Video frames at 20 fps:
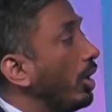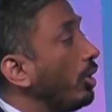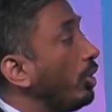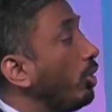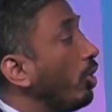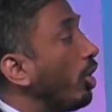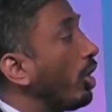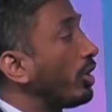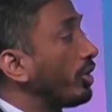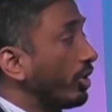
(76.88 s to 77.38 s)

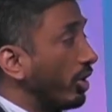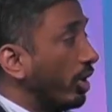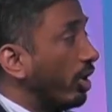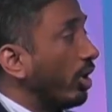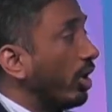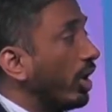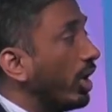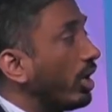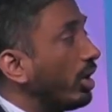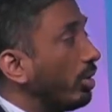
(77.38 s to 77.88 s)
Not
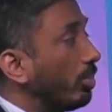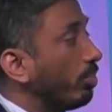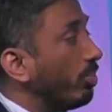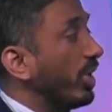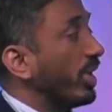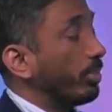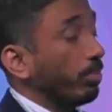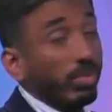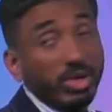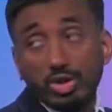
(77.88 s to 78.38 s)
all, okay.
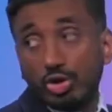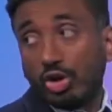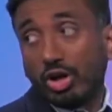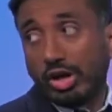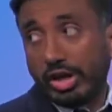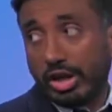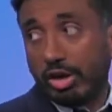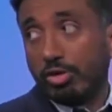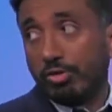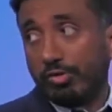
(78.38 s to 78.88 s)
but
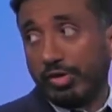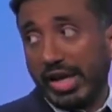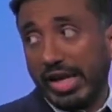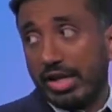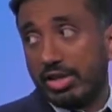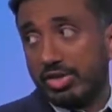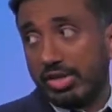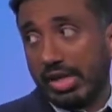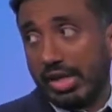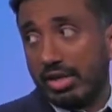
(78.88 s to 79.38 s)
majority of
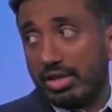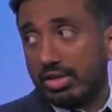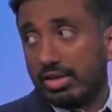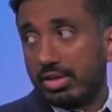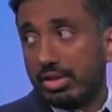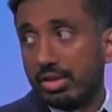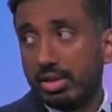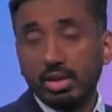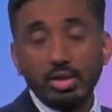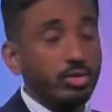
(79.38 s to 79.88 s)
cases.